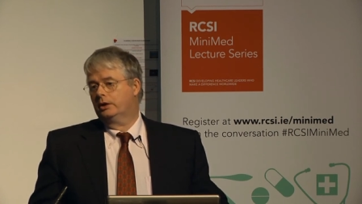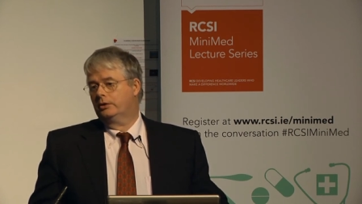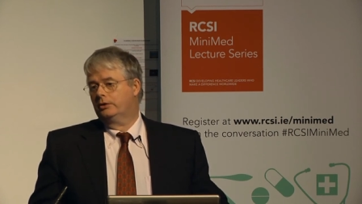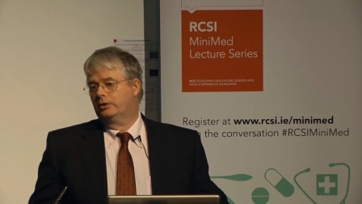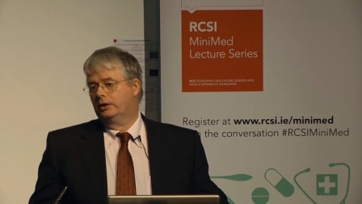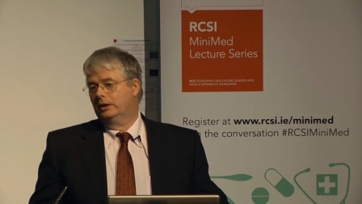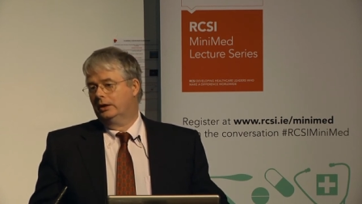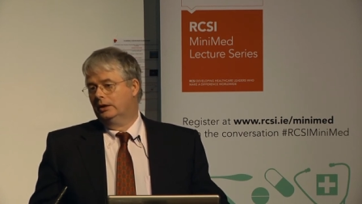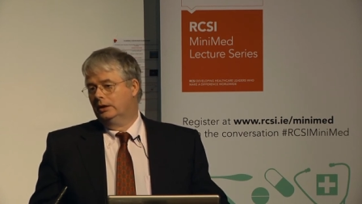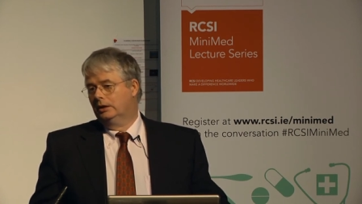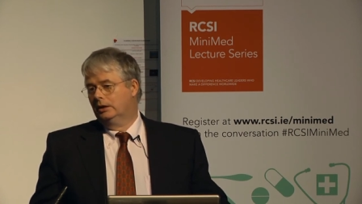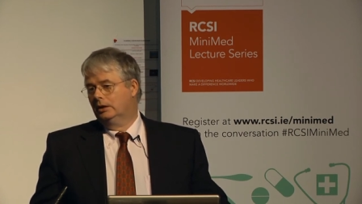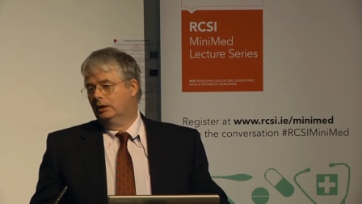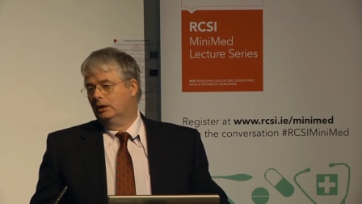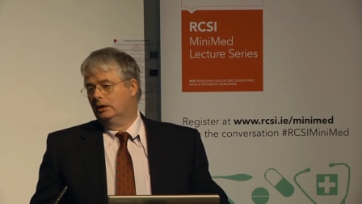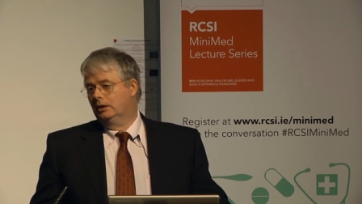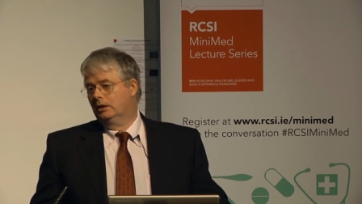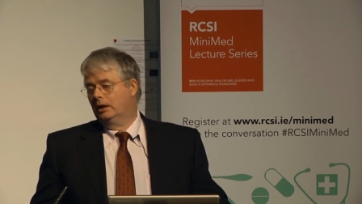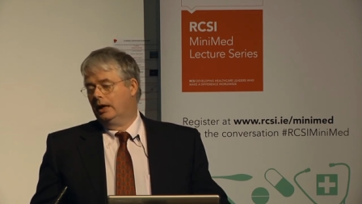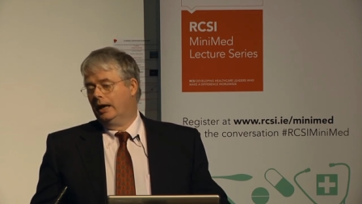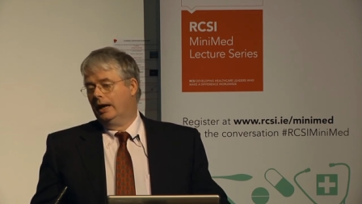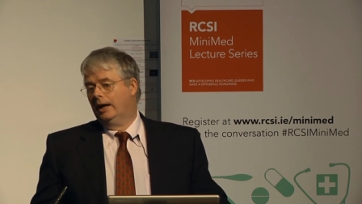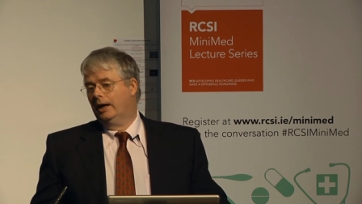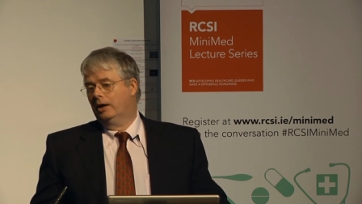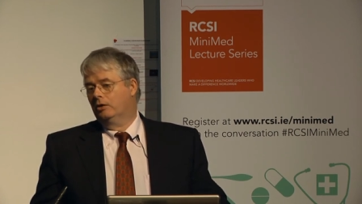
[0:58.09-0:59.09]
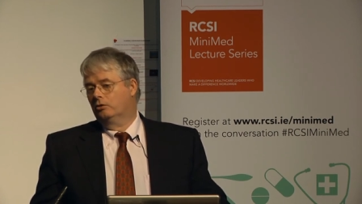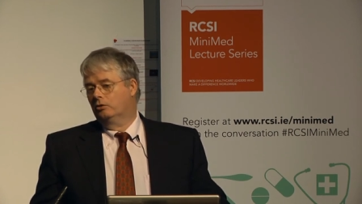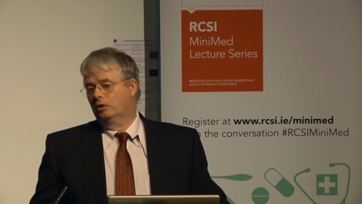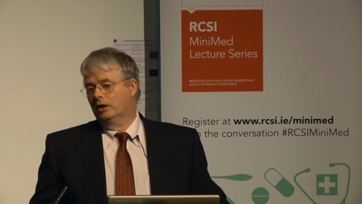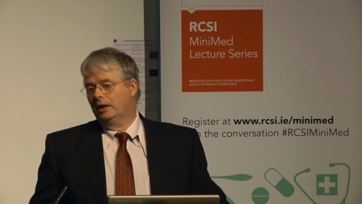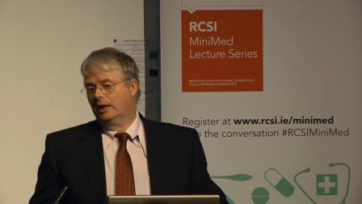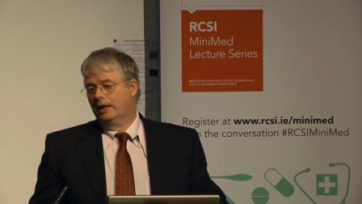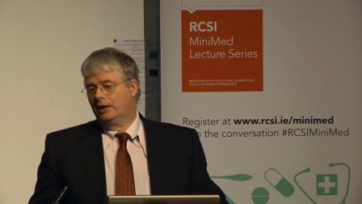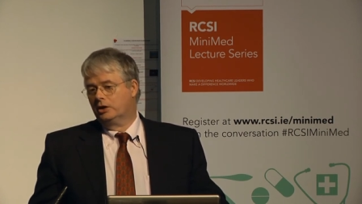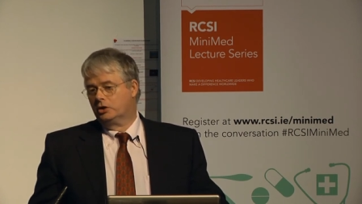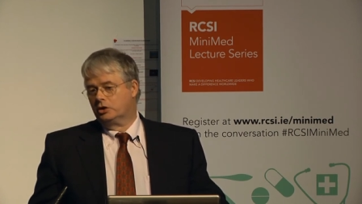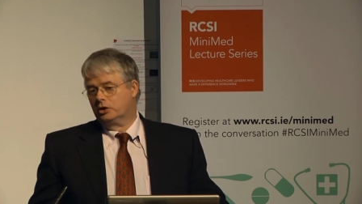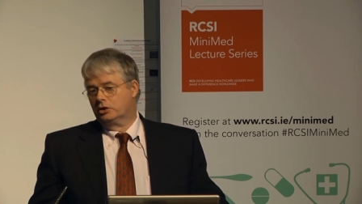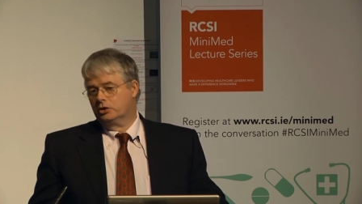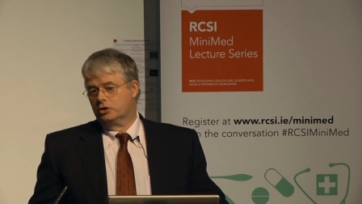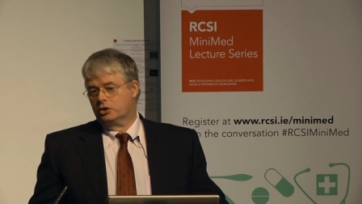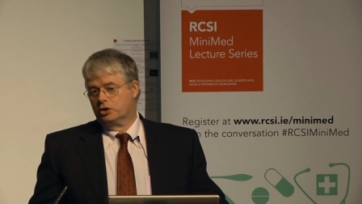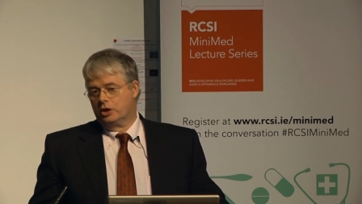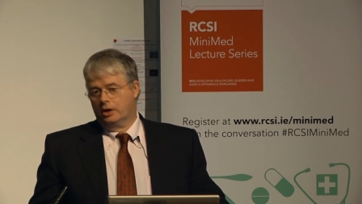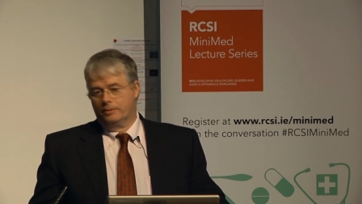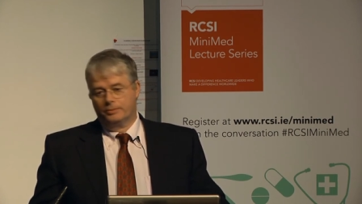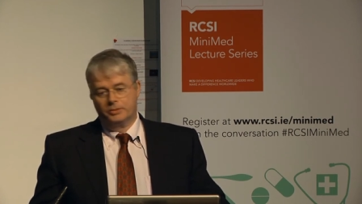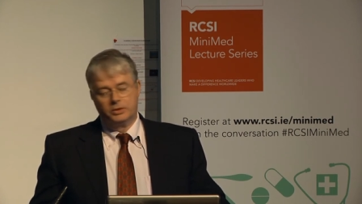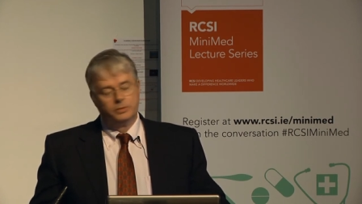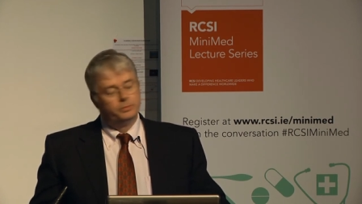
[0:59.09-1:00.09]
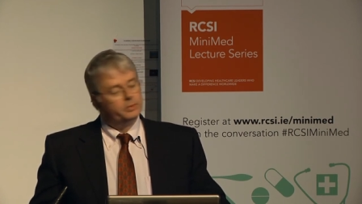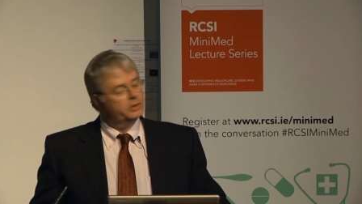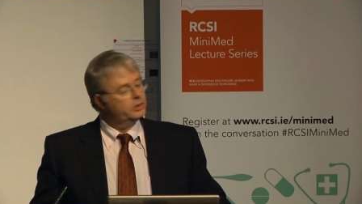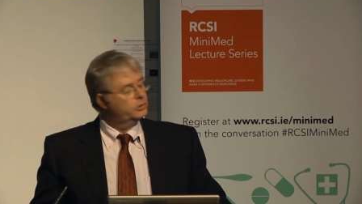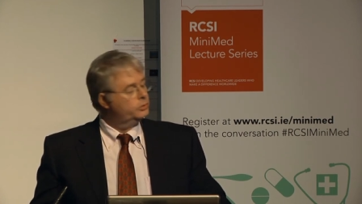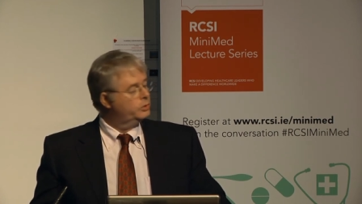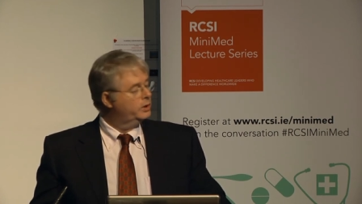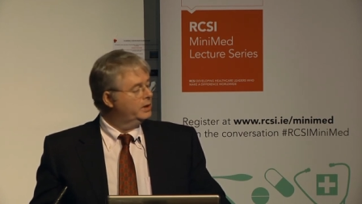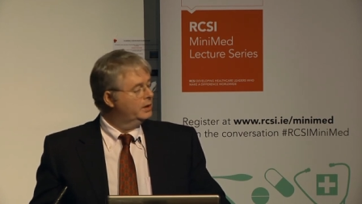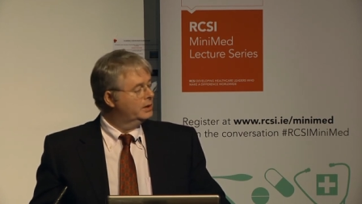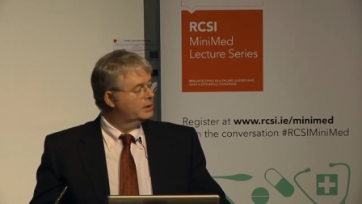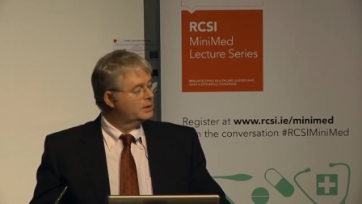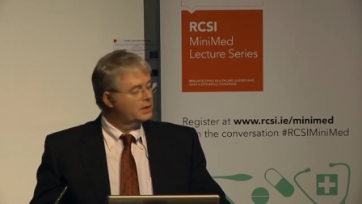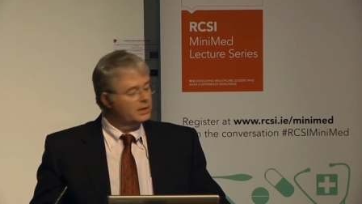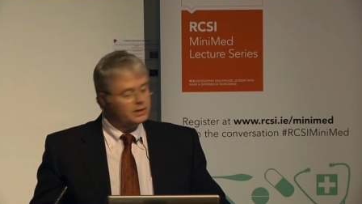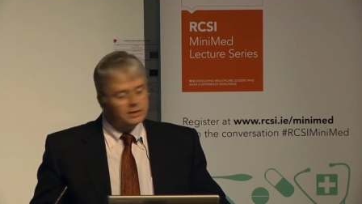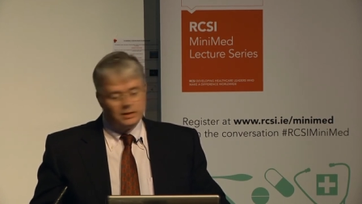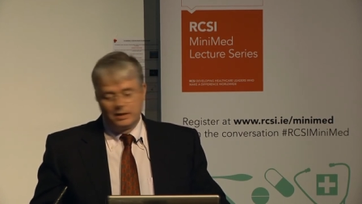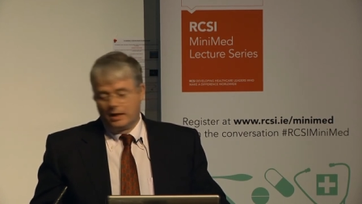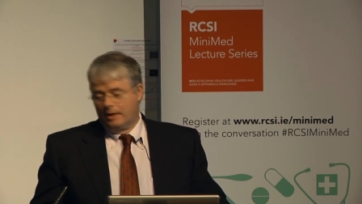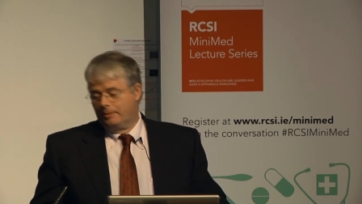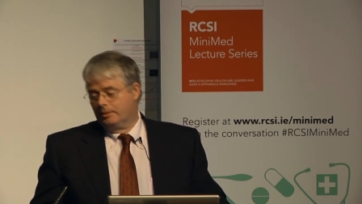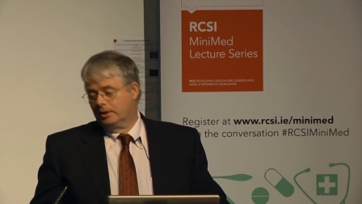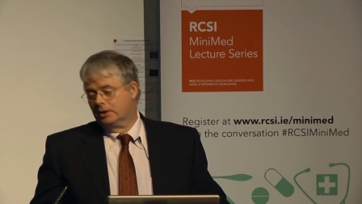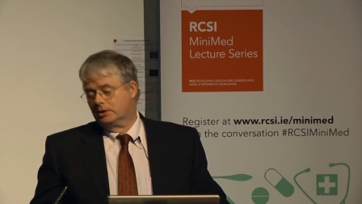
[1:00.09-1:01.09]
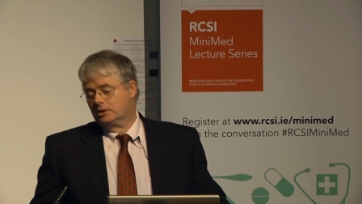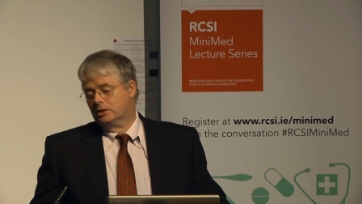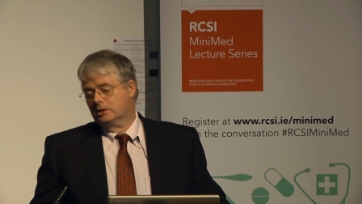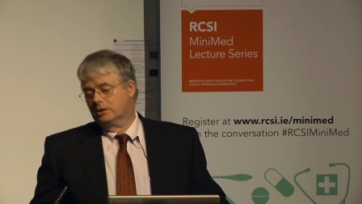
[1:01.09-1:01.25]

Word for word: the uh, relationships between systemic